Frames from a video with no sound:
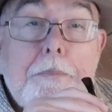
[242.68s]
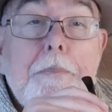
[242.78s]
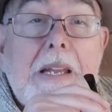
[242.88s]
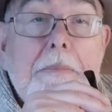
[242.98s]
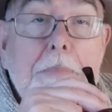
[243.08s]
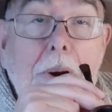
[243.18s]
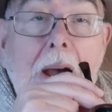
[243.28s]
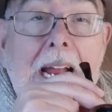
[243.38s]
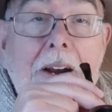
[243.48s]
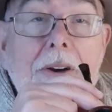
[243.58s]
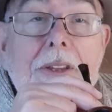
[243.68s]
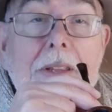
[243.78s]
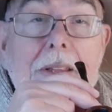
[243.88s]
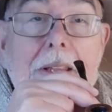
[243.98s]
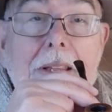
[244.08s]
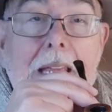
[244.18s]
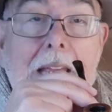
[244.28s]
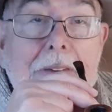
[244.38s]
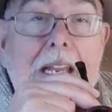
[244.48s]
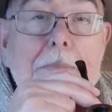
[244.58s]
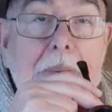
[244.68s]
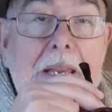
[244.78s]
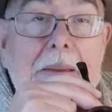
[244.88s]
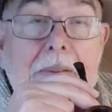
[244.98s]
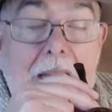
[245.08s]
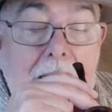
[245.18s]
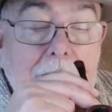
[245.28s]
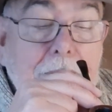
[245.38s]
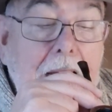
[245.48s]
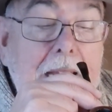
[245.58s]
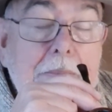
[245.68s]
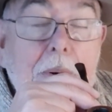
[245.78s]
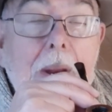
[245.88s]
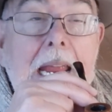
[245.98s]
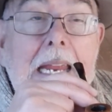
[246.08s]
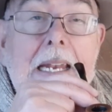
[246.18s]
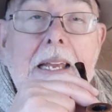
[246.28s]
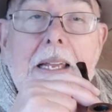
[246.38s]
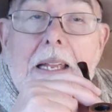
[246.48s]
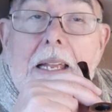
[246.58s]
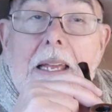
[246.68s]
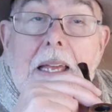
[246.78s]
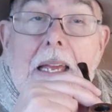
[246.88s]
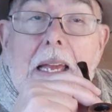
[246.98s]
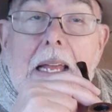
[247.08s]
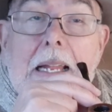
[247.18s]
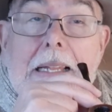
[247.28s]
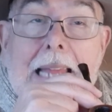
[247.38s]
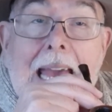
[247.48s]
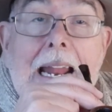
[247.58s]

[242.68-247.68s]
bit of briar, if it can be in the flame grain, that